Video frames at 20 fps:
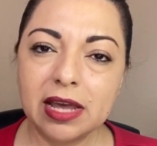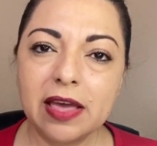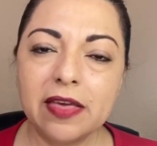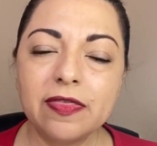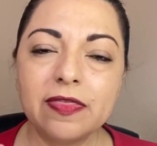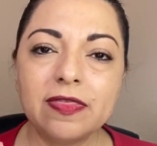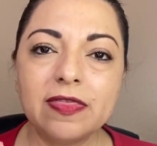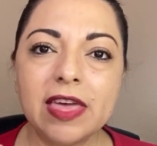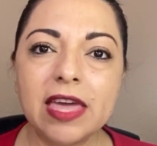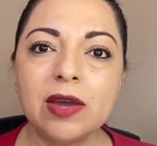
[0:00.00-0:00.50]

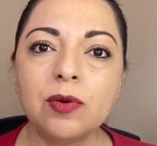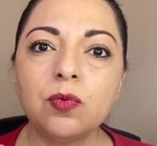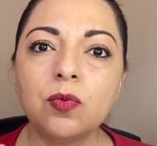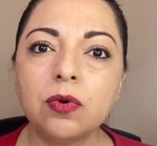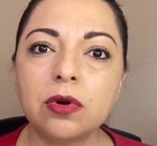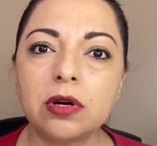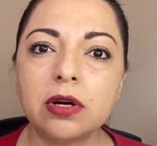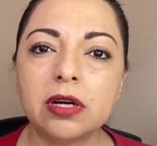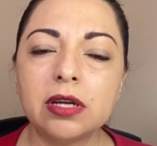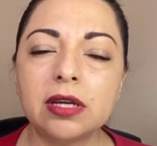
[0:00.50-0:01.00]
They
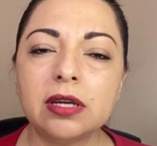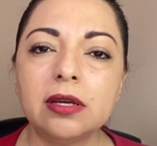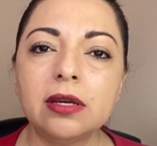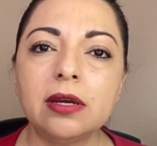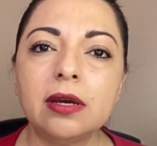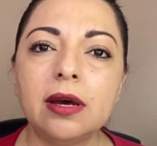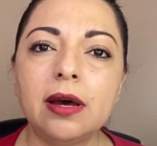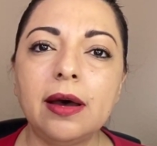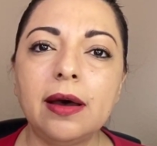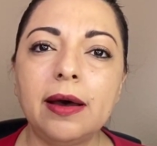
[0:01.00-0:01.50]
work
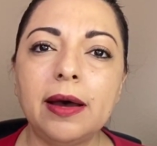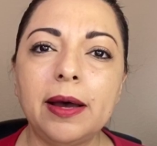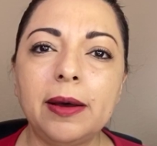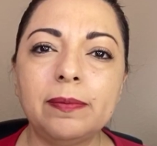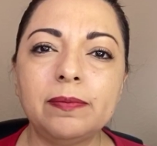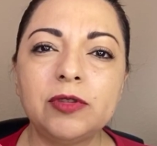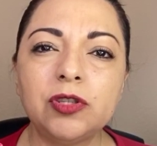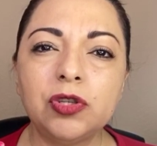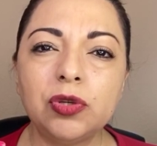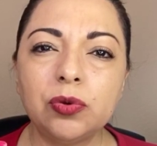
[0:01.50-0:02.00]

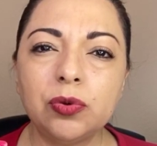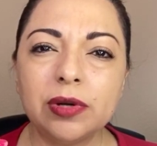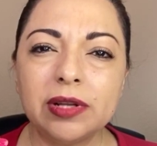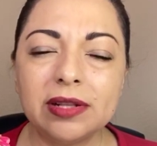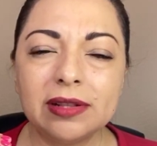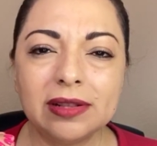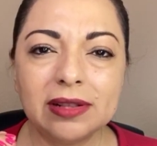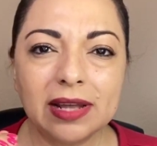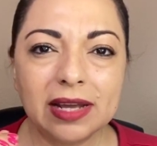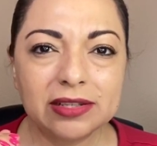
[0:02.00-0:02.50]
to a